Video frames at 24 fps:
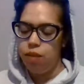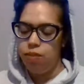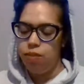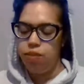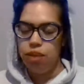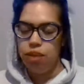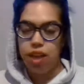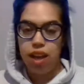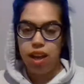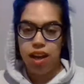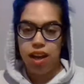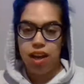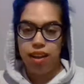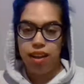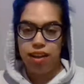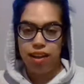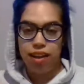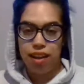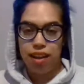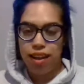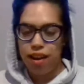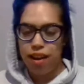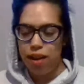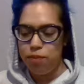Yeah, I
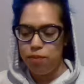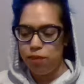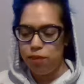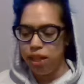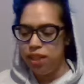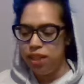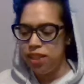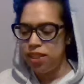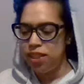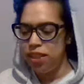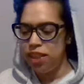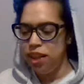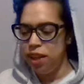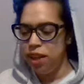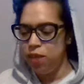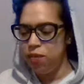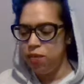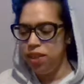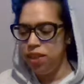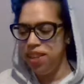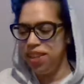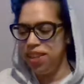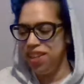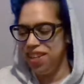look a hot mess.
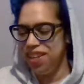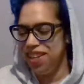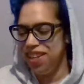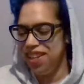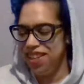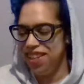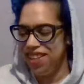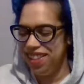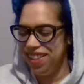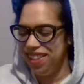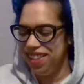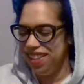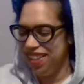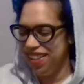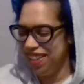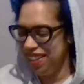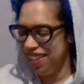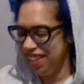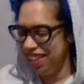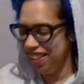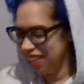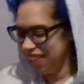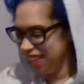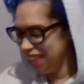
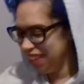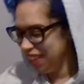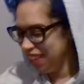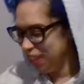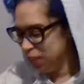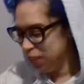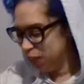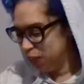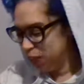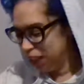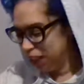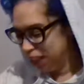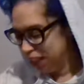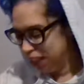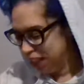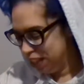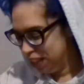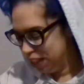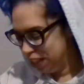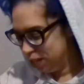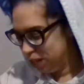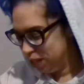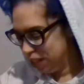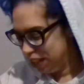It's working on
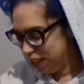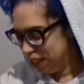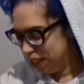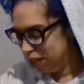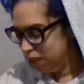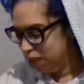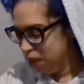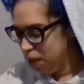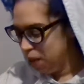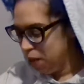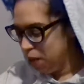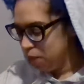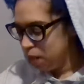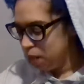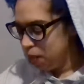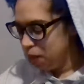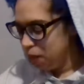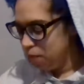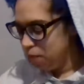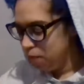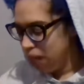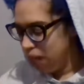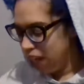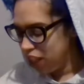some stuff.
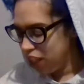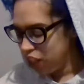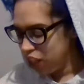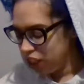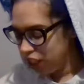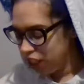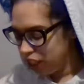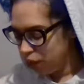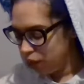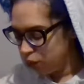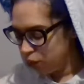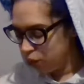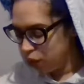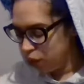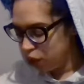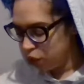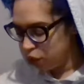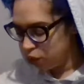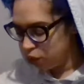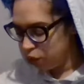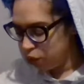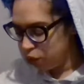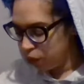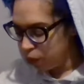Magic and
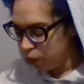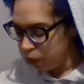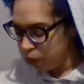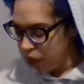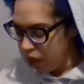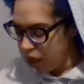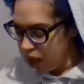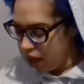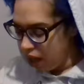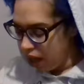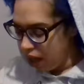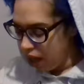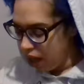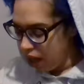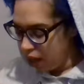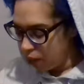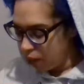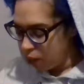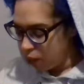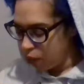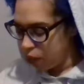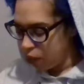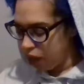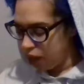ritual,
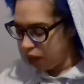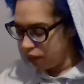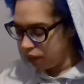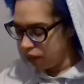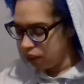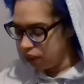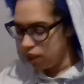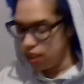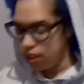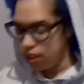crafting